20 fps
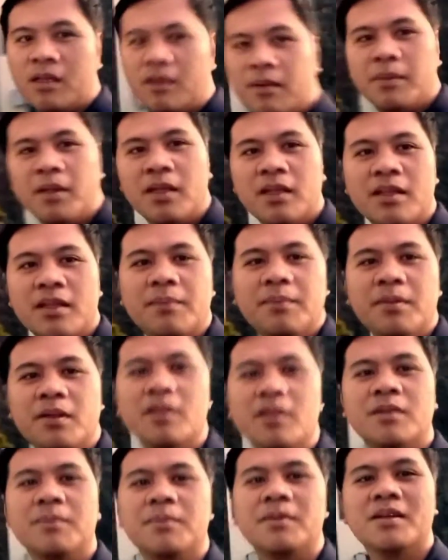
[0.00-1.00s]
The
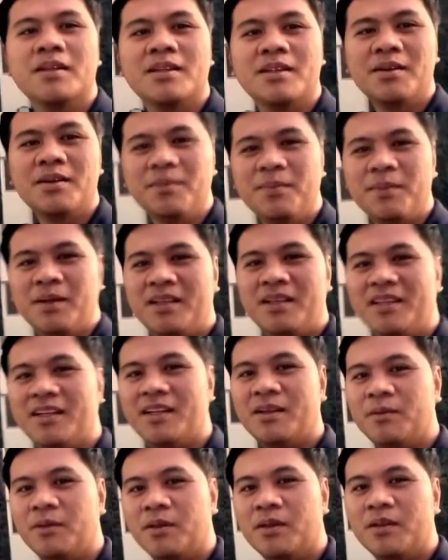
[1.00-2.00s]
entire hill is
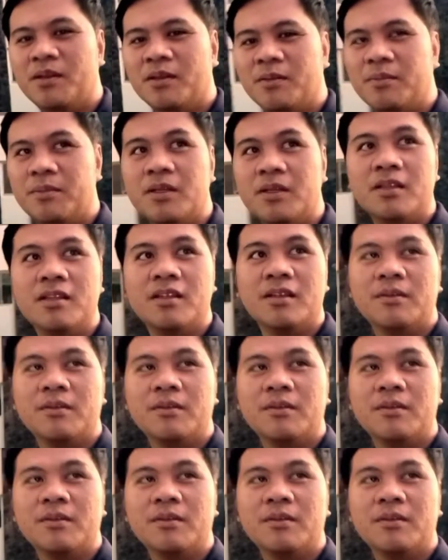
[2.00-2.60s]
considered as Dominican